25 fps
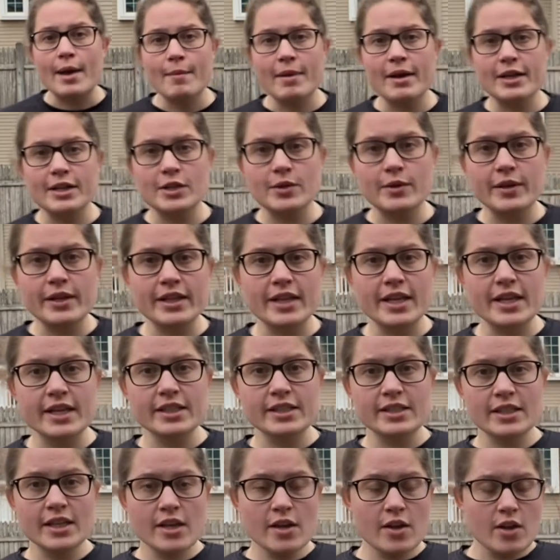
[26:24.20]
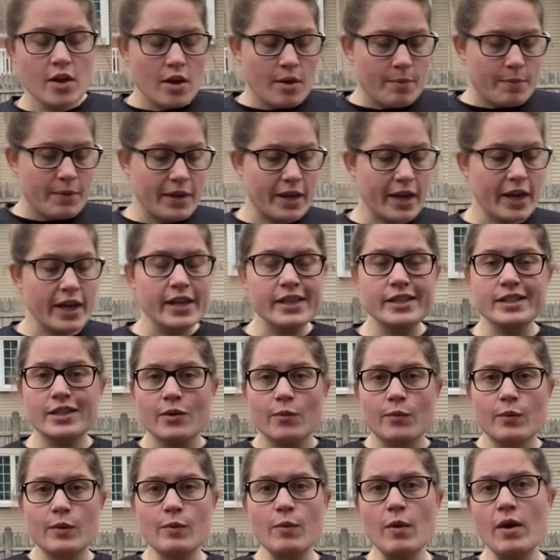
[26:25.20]
doing this? Because we
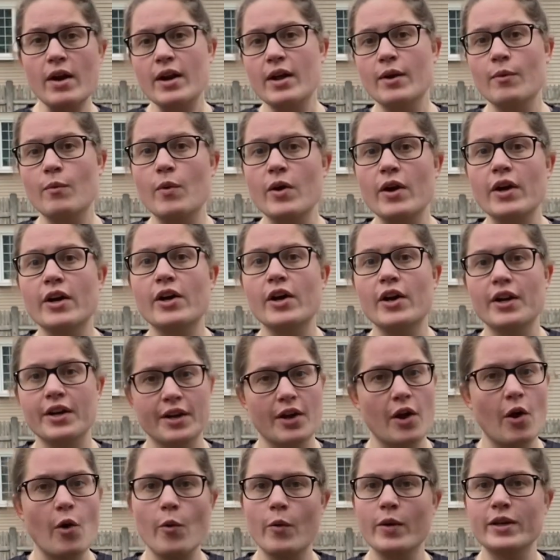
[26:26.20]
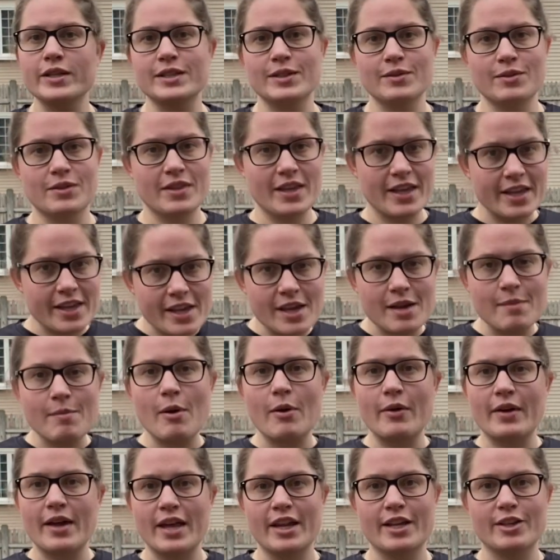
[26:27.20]
want to work on always thinking about
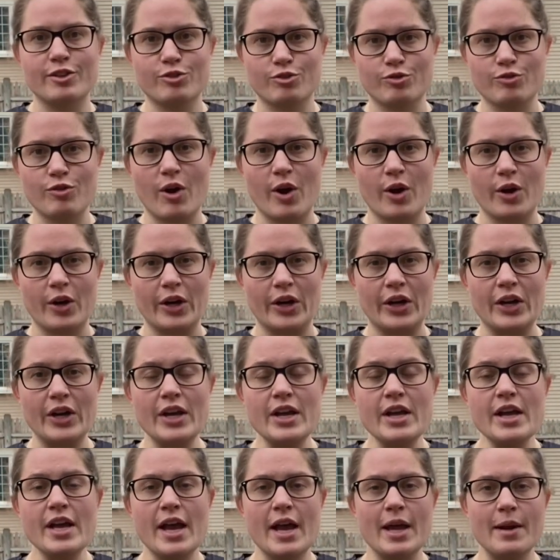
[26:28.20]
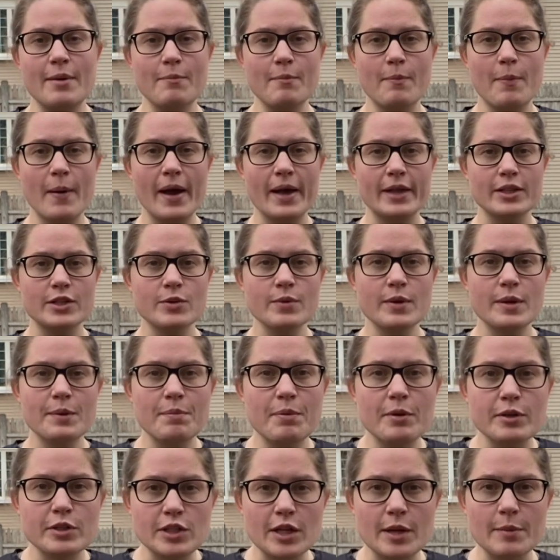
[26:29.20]
getting stronger. And by doing
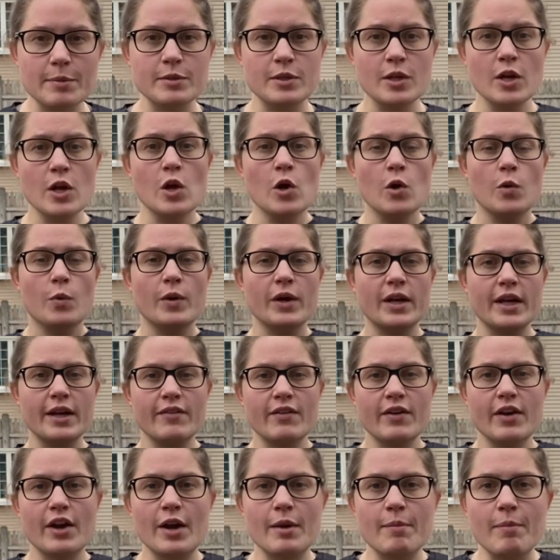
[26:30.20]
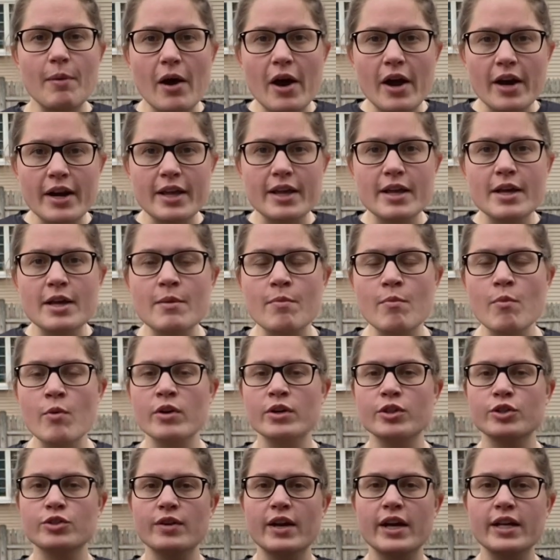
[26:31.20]
push-ups, we're giving our body more
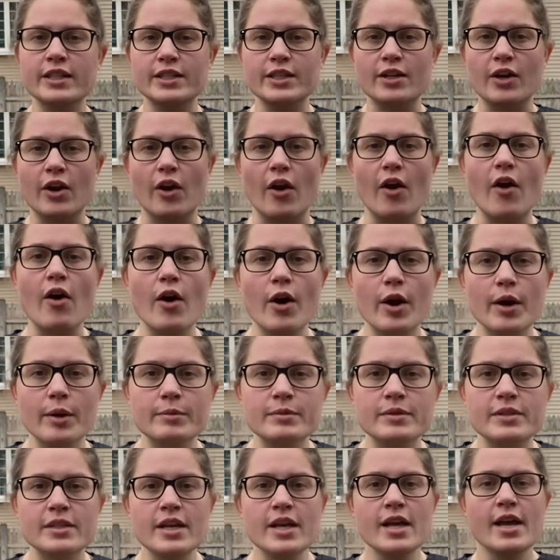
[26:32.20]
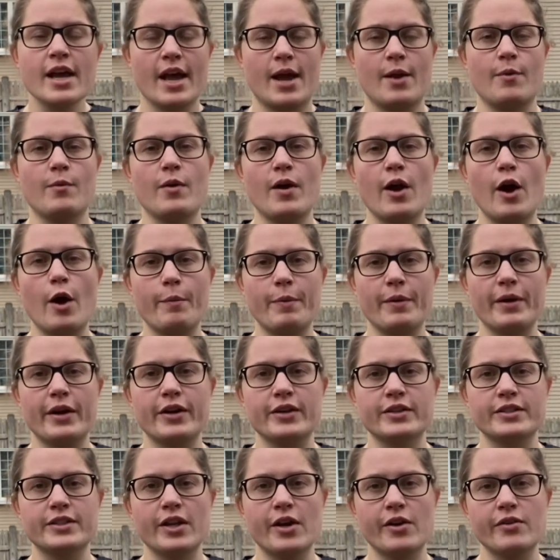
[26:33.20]
strength in our arms, and we're helping
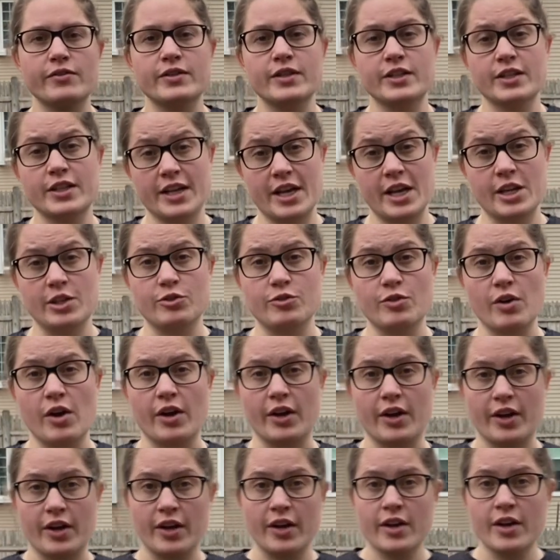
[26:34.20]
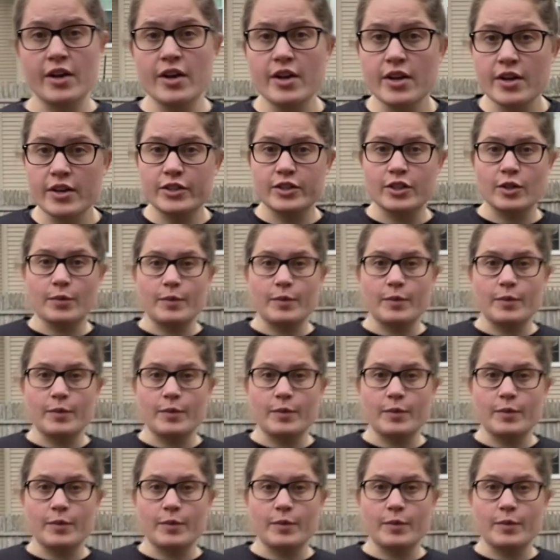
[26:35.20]
ourselves to get stronger. So we